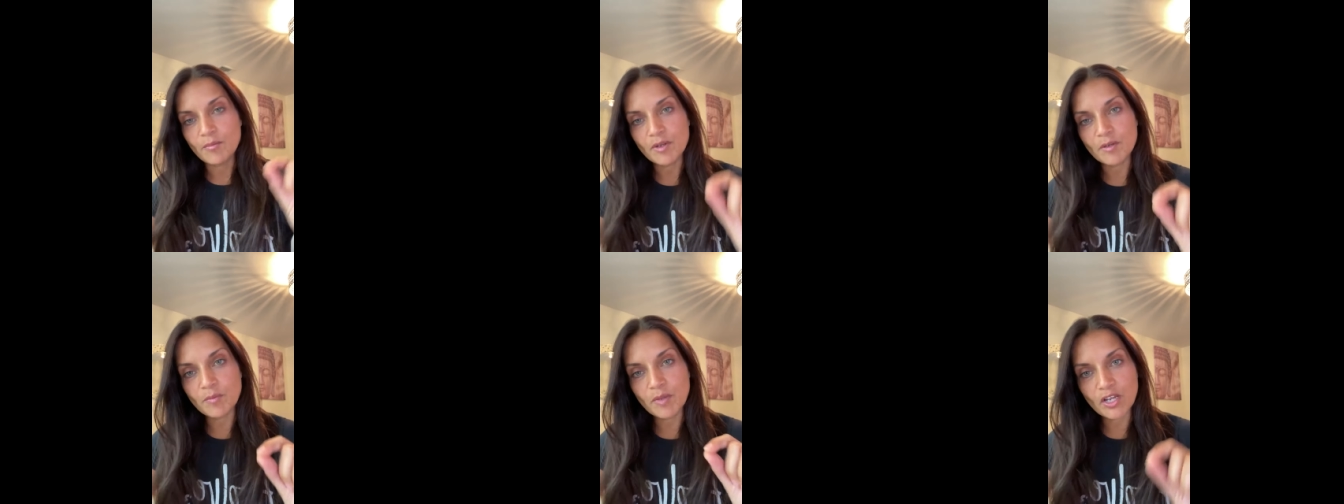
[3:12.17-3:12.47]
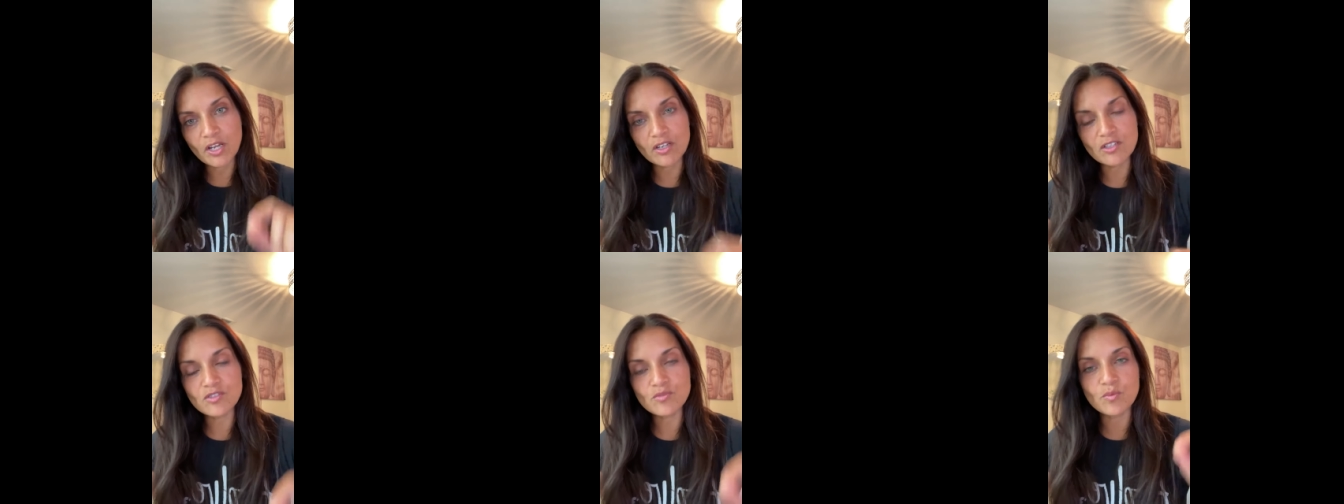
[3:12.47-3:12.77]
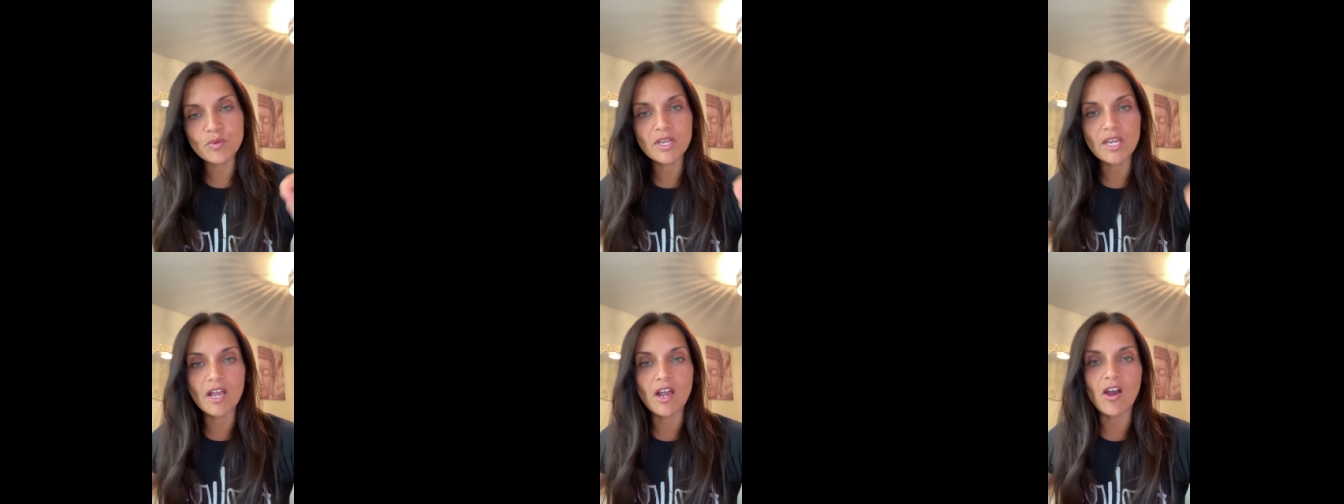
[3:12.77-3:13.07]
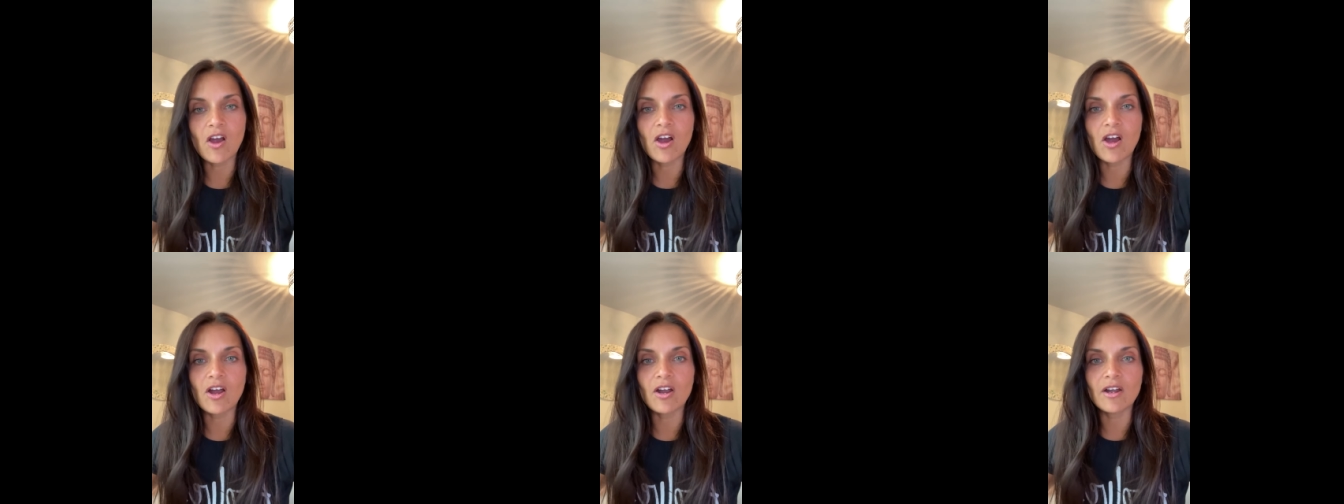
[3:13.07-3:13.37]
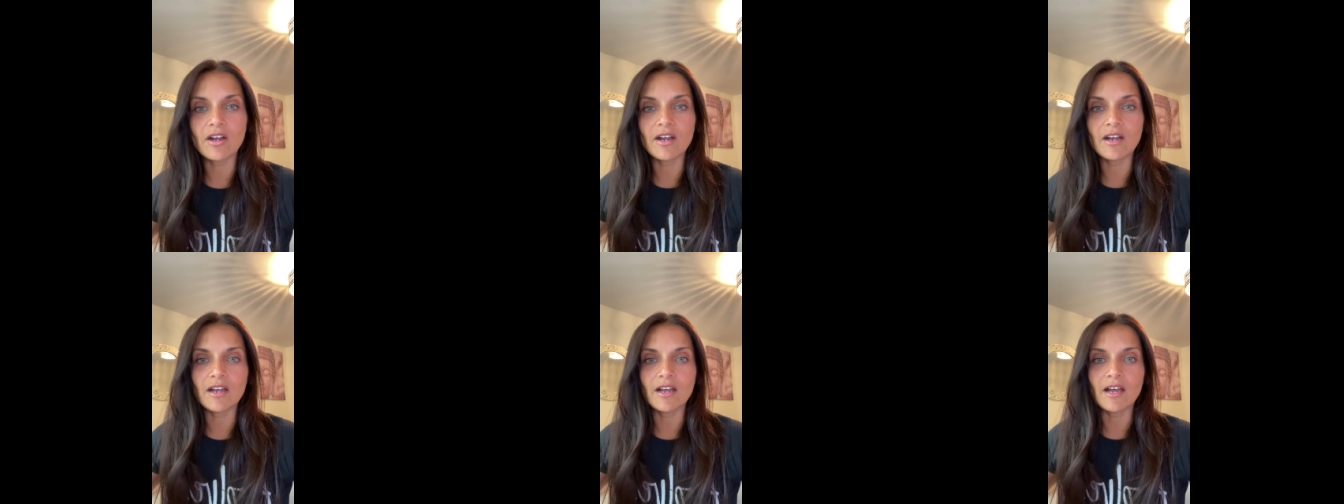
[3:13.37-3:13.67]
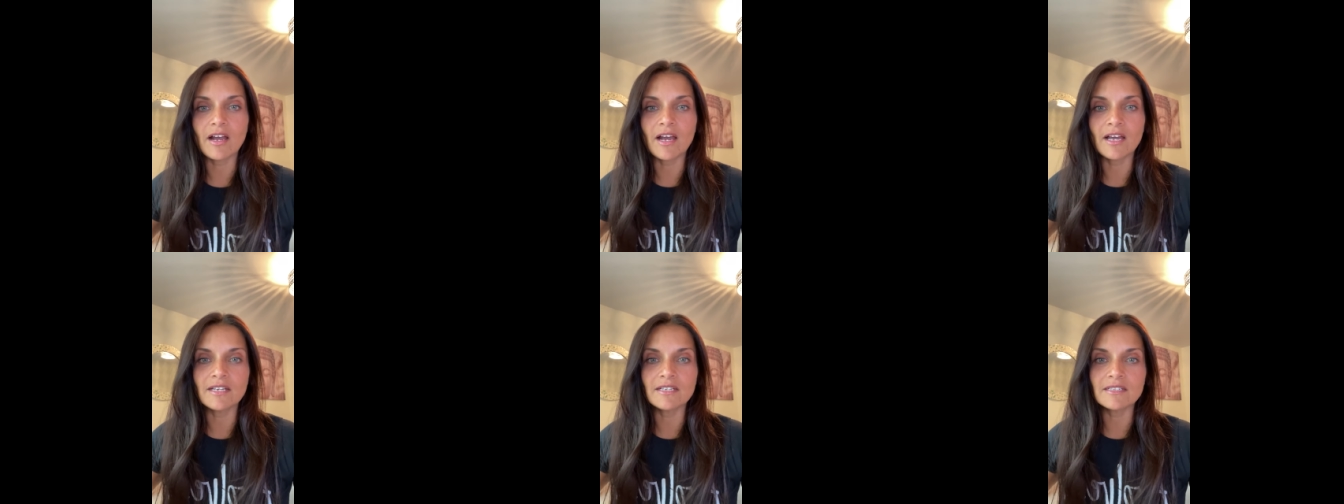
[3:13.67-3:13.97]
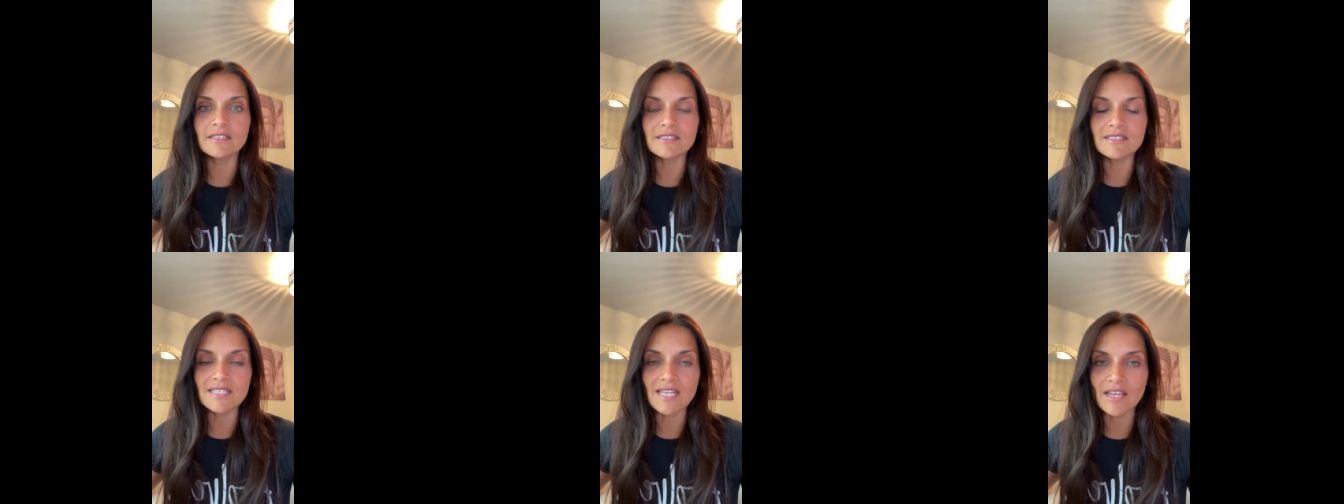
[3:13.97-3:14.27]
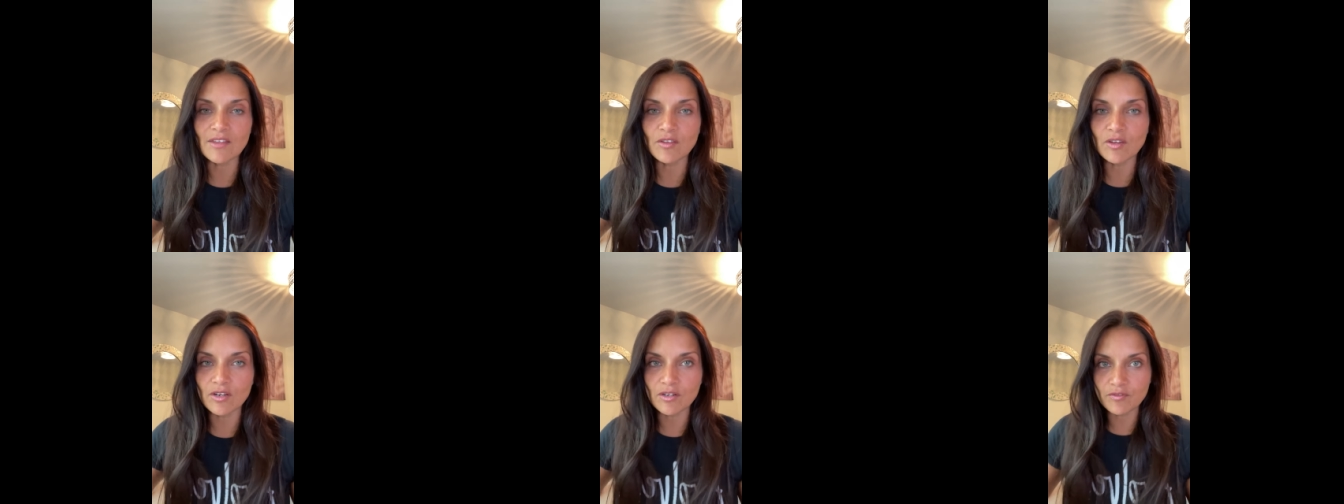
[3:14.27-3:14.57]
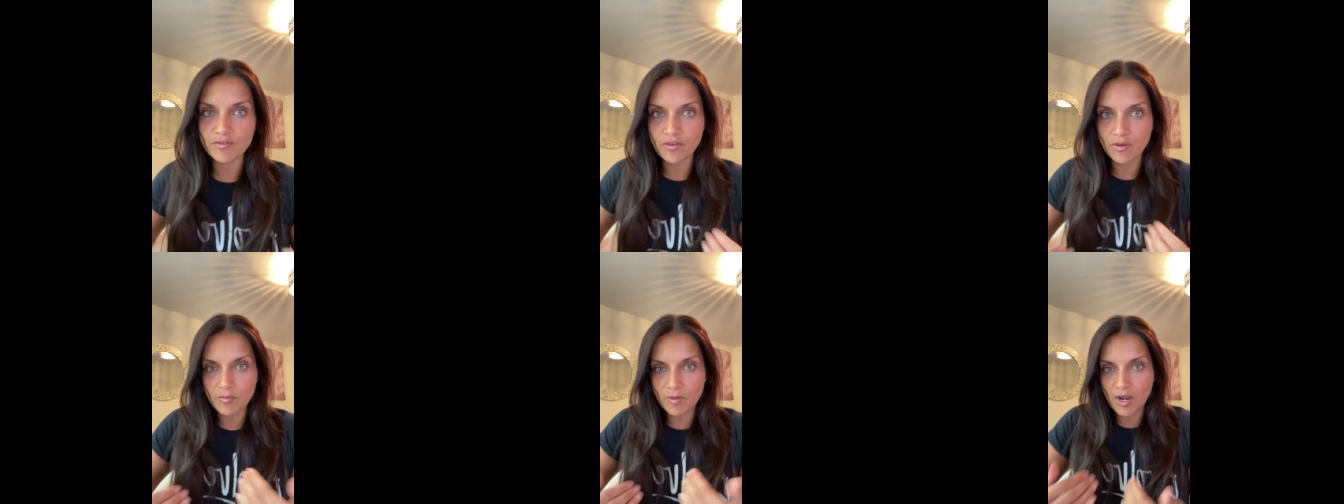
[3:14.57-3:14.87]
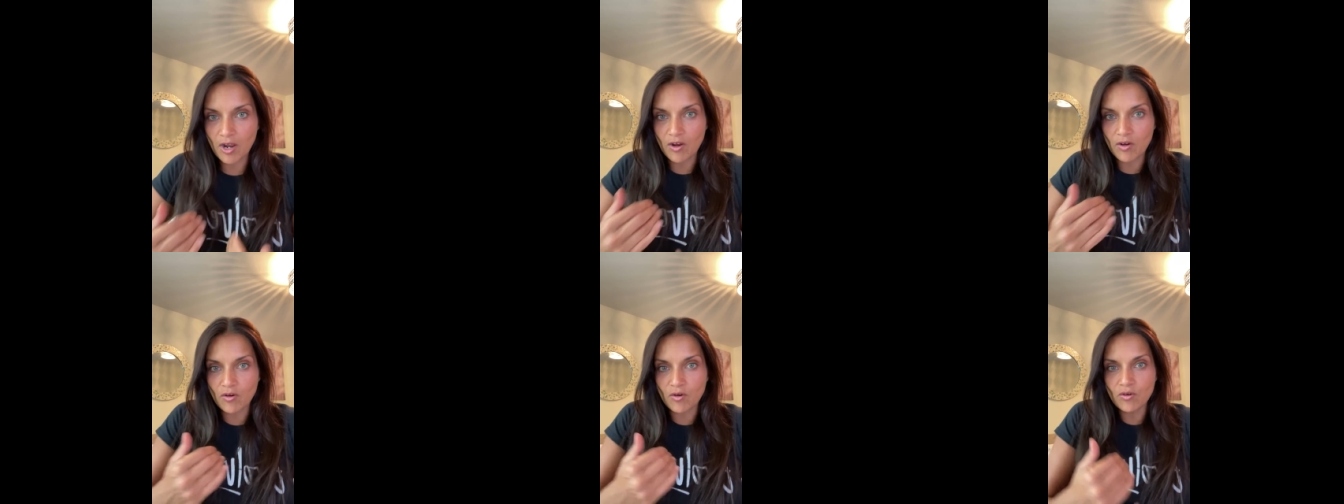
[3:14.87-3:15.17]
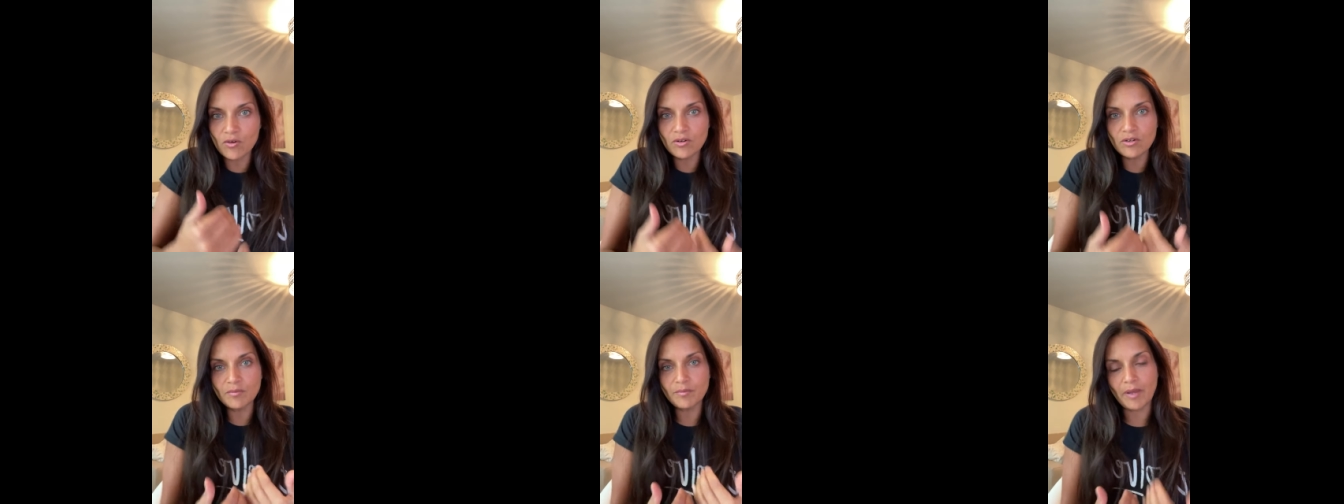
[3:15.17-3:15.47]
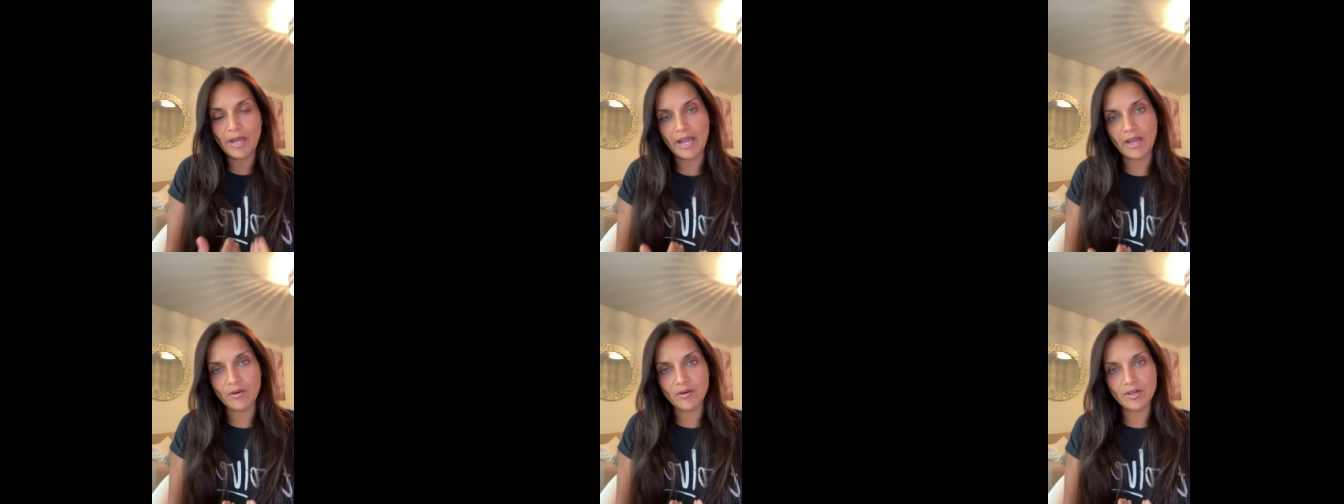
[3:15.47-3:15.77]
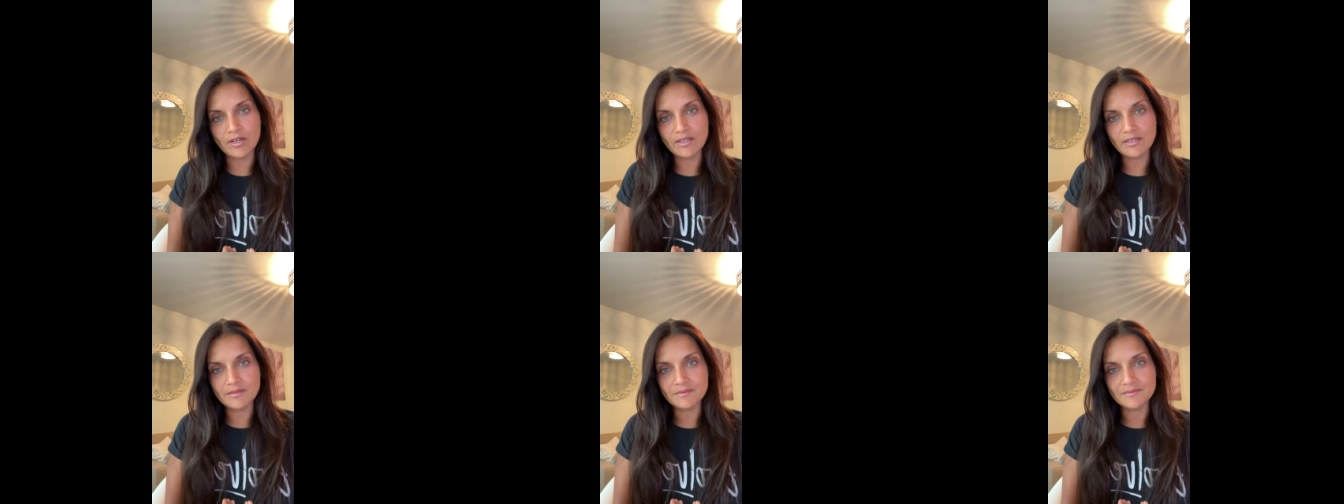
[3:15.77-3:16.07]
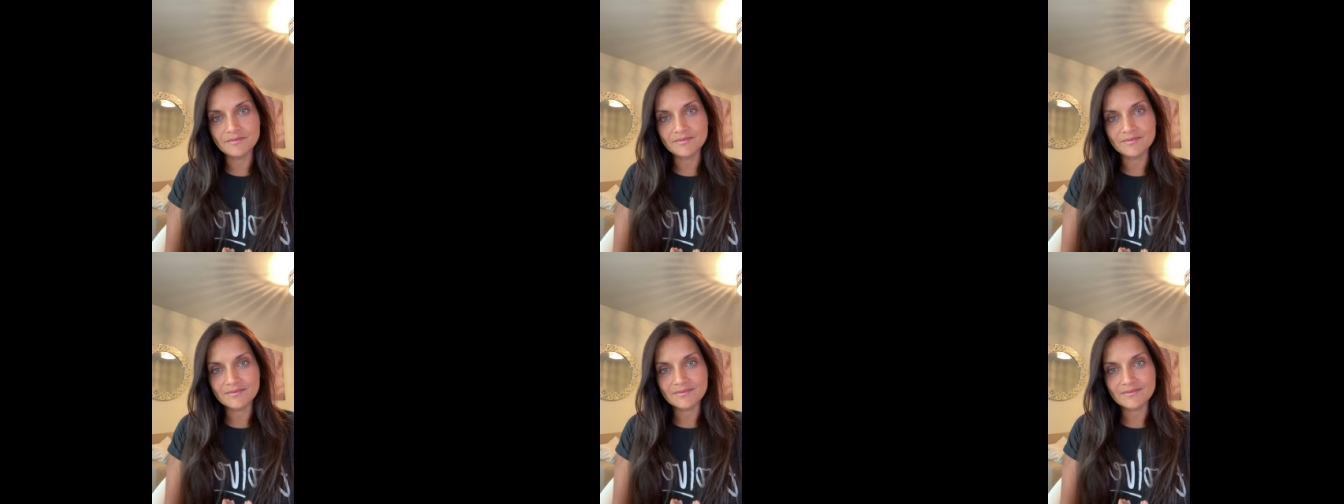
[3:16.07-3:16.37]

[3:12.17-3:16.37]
But because we are untethered from our own power,